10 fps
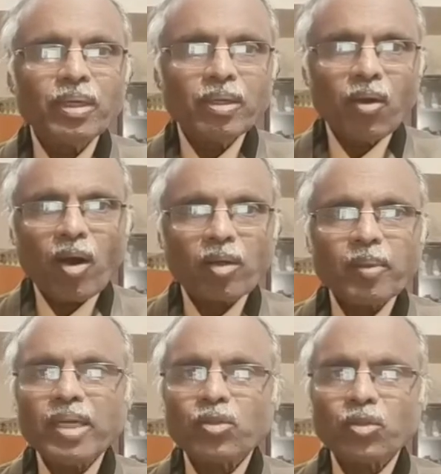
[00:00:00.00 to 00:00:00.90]

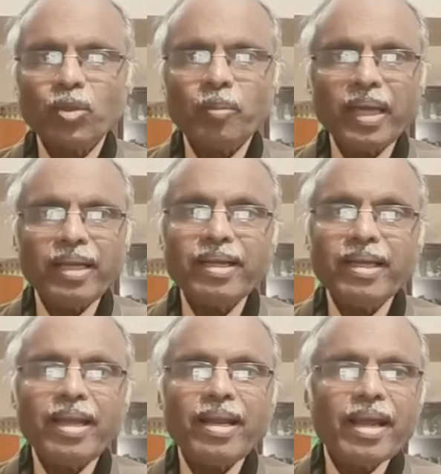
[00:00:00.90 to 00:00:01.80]
Documents should be
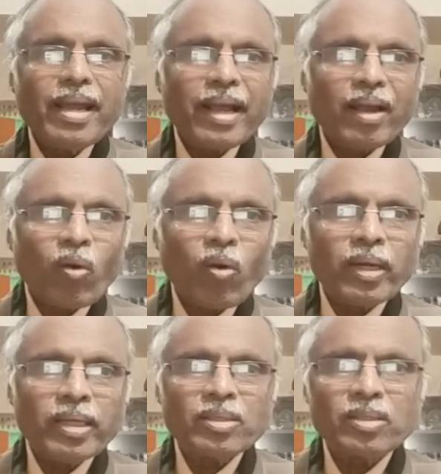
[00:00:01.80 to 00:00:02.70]
in
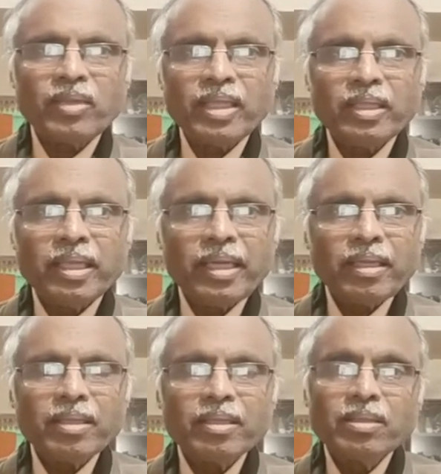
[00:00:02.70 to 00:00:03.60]
accordance with the
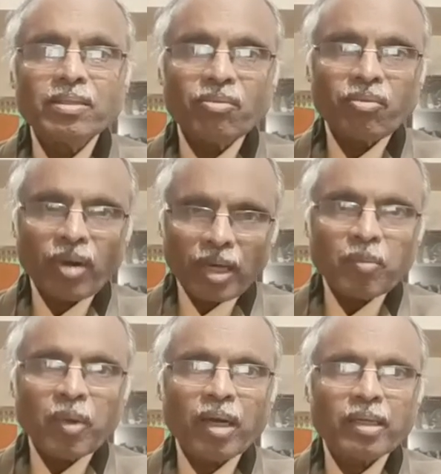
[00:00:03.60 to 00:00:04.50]
firm
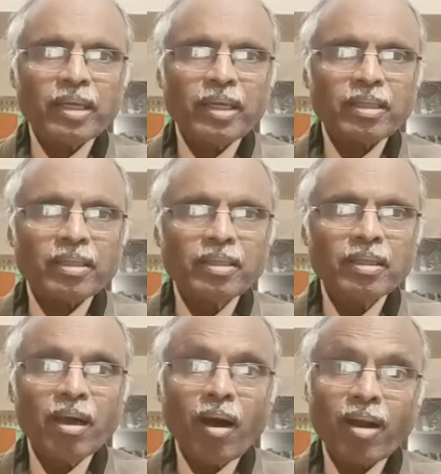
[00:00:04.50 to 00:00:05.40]
order
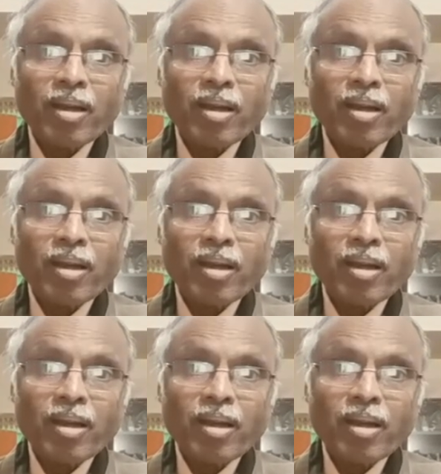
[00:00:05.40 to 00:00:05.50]
or